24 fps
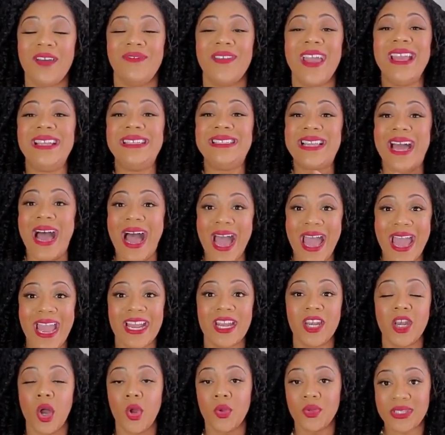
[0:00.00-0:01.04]
have a
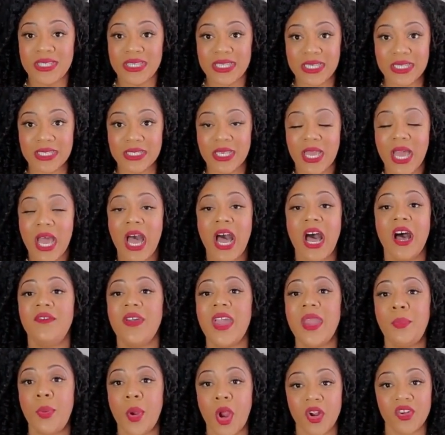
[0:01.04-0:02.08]
diagnosis of
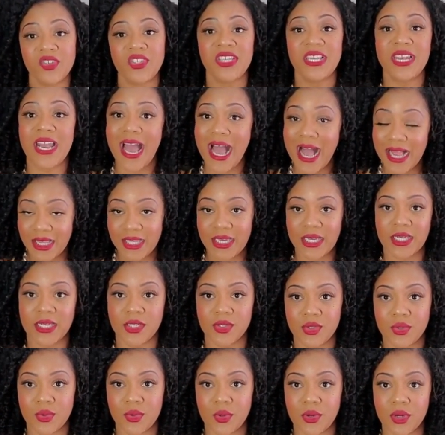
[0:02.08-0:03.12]
a personality
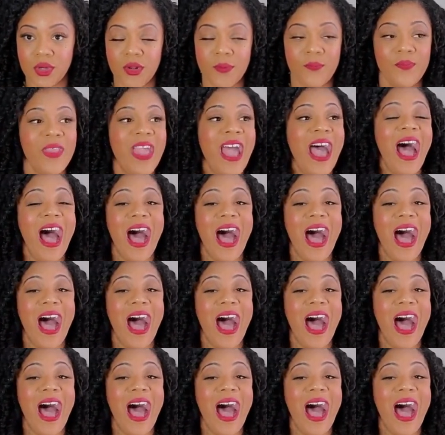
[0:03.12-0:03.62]
disorder.